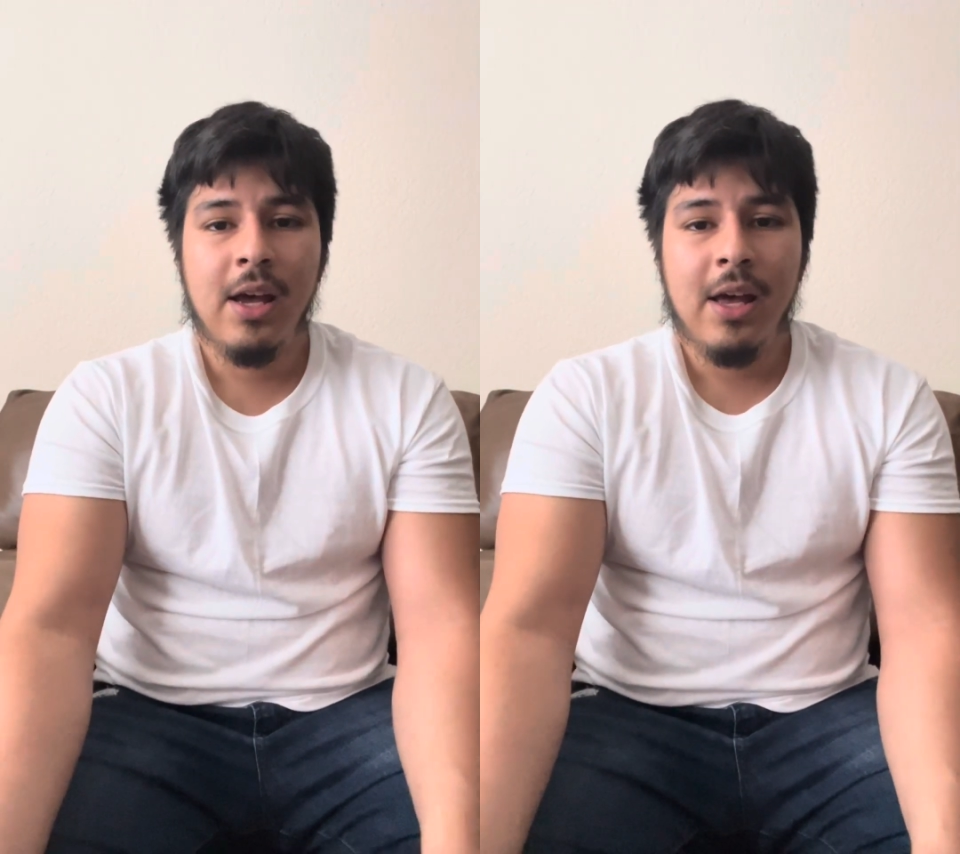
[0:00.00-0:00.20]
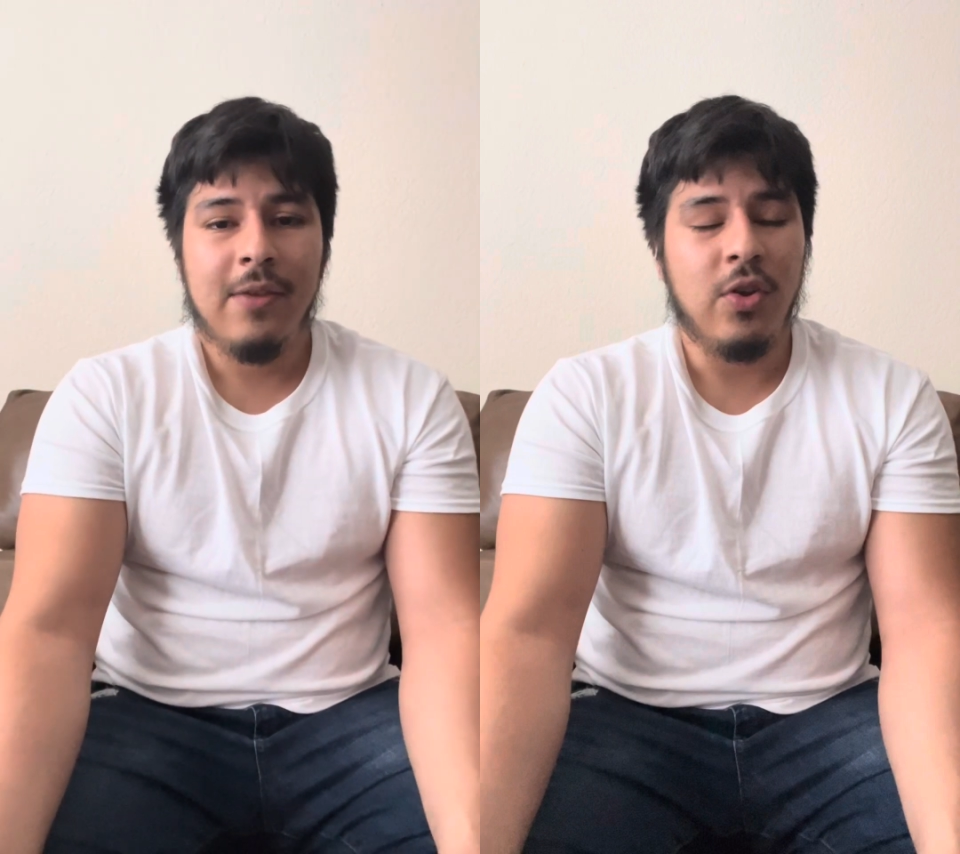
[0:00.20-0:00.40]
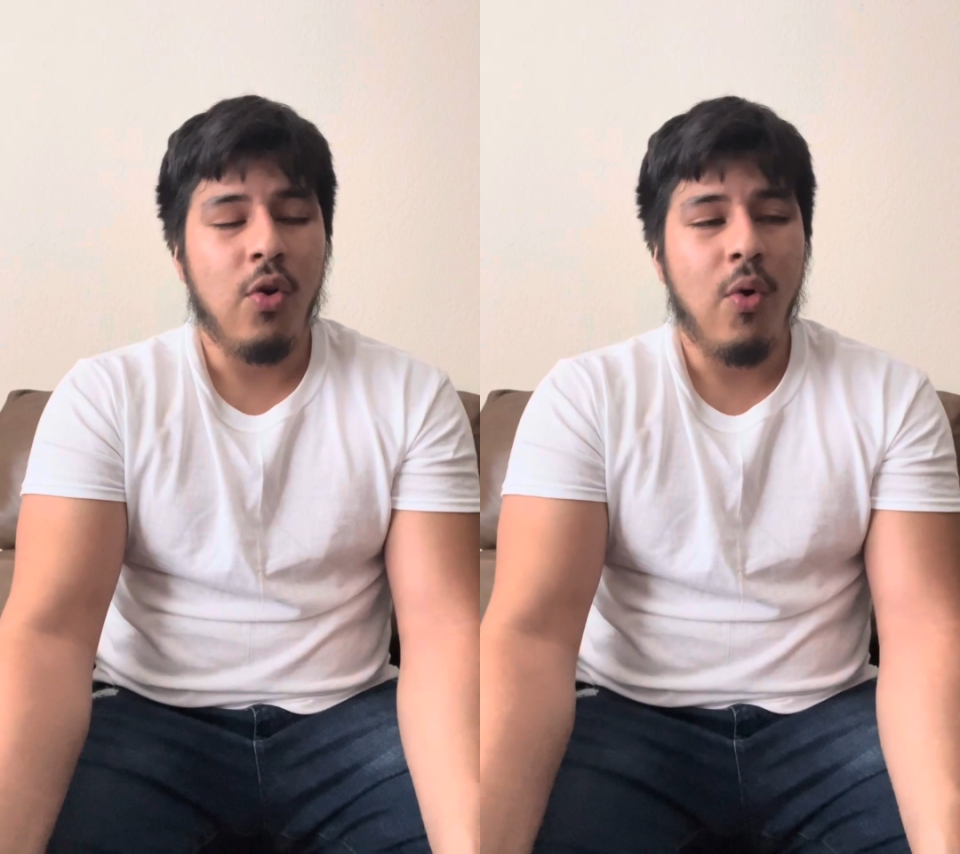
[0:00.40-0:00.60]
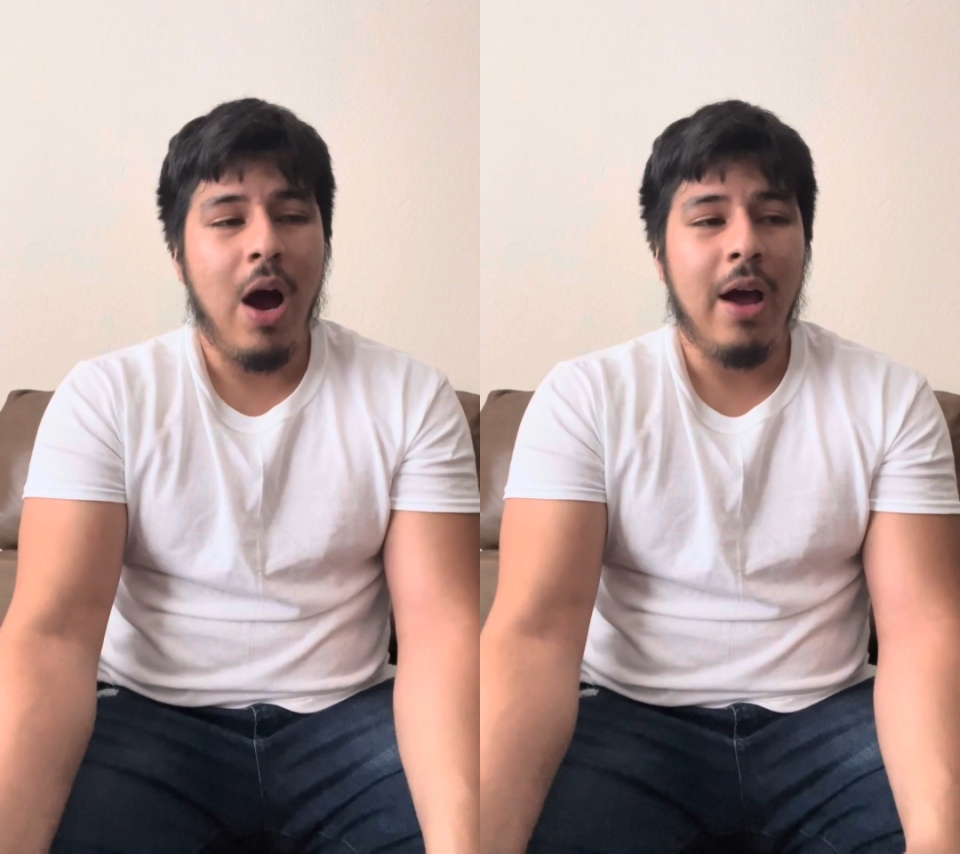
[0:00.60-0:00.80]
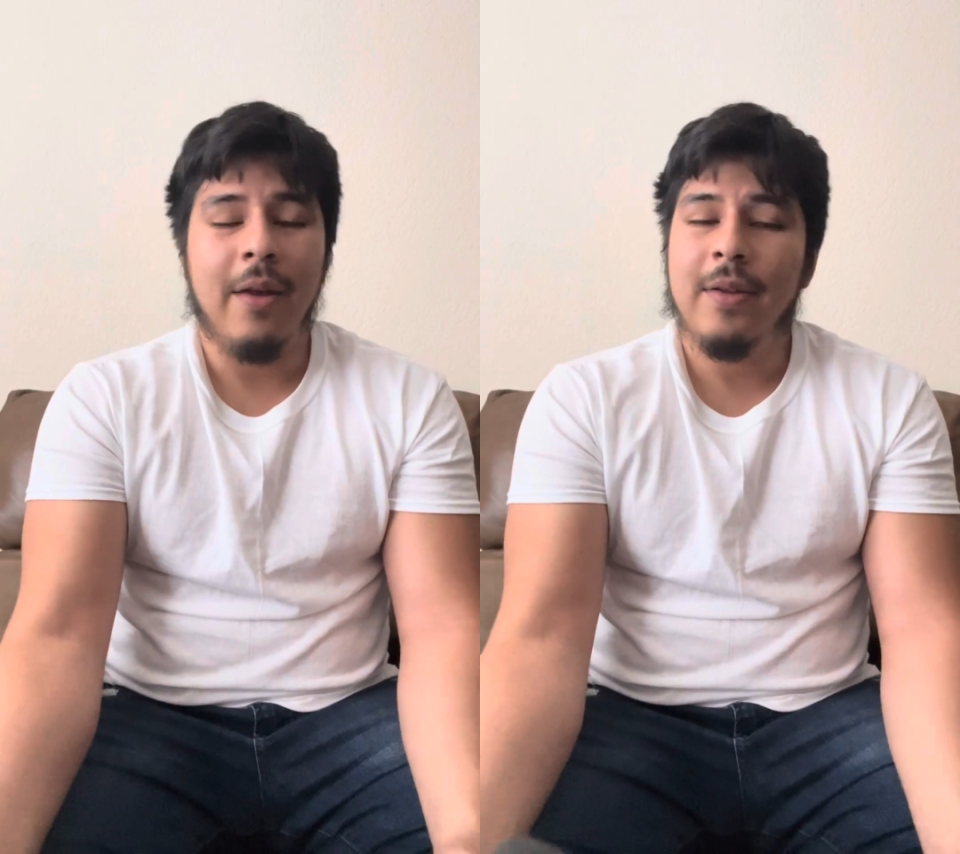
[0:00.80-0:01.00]
So
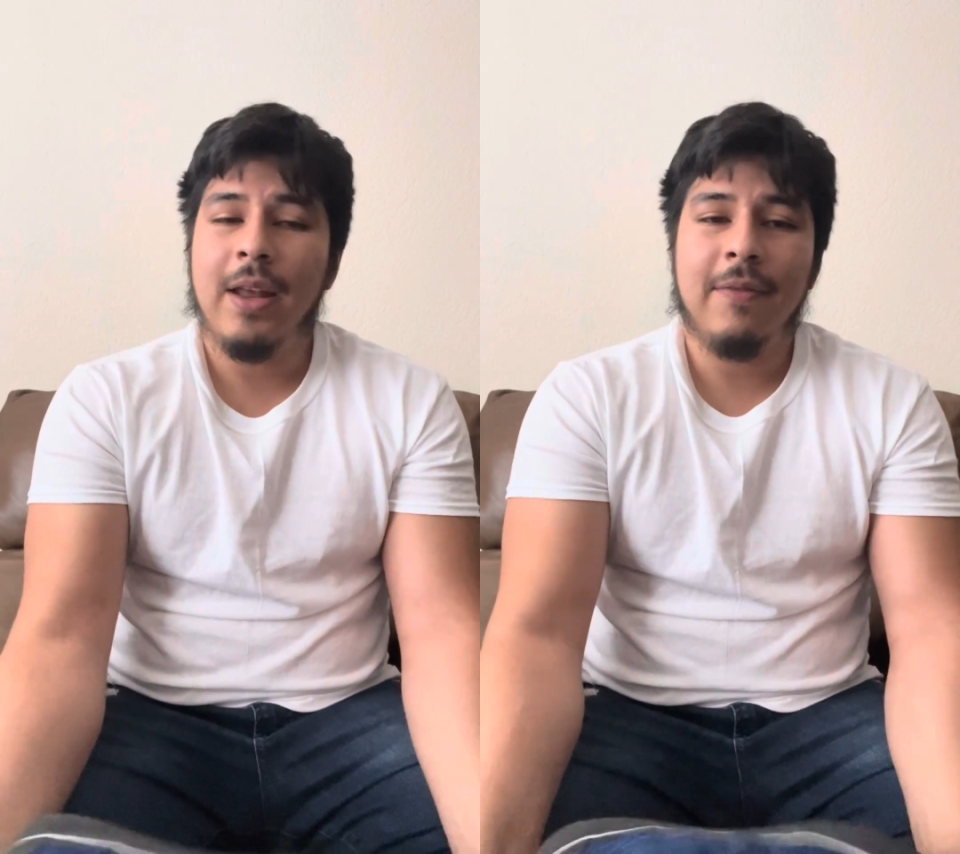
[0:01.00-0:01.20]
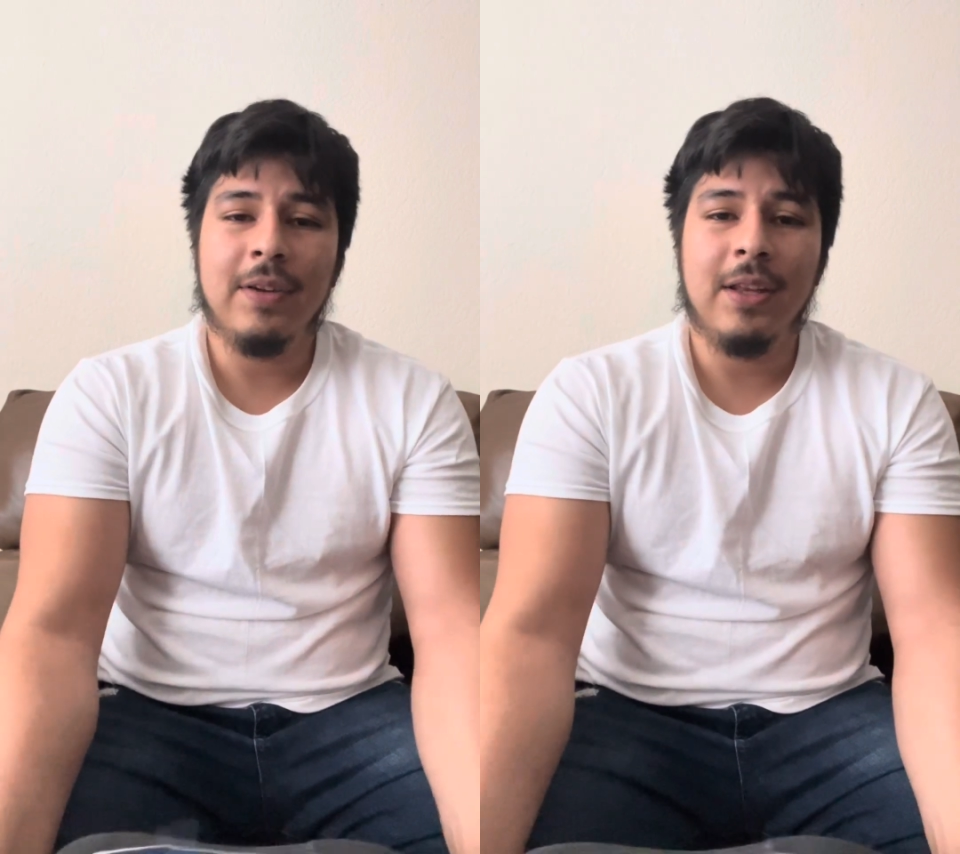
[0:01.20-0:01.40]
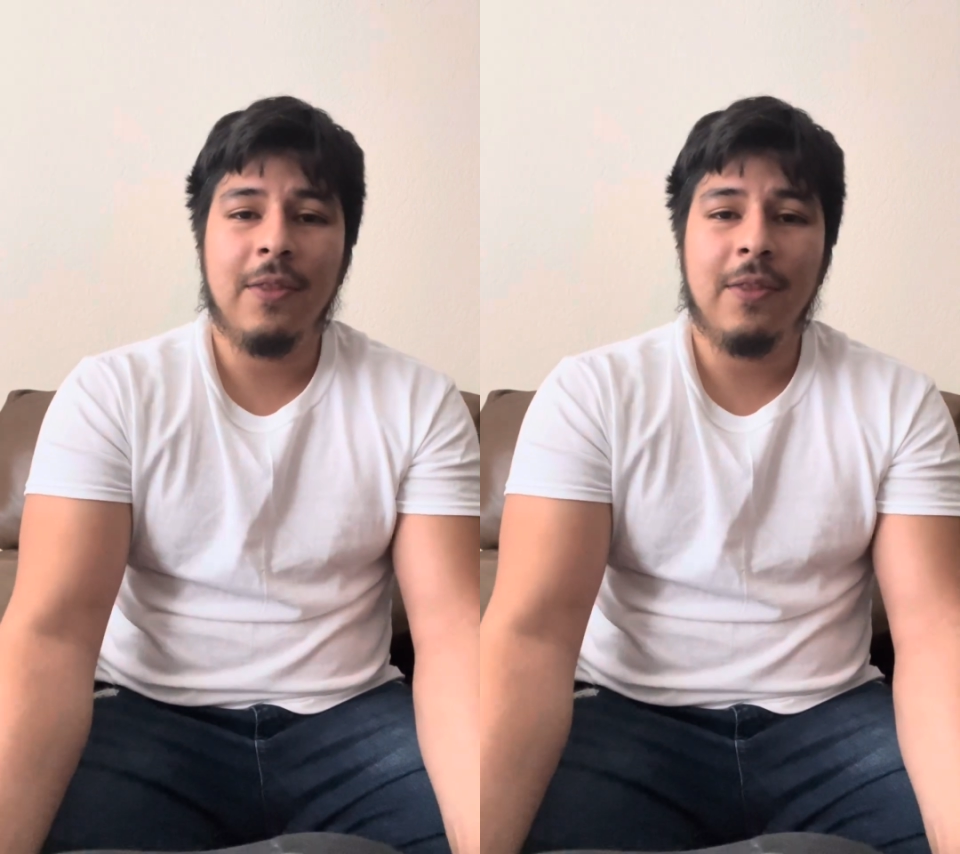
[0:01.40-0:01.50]
I definitely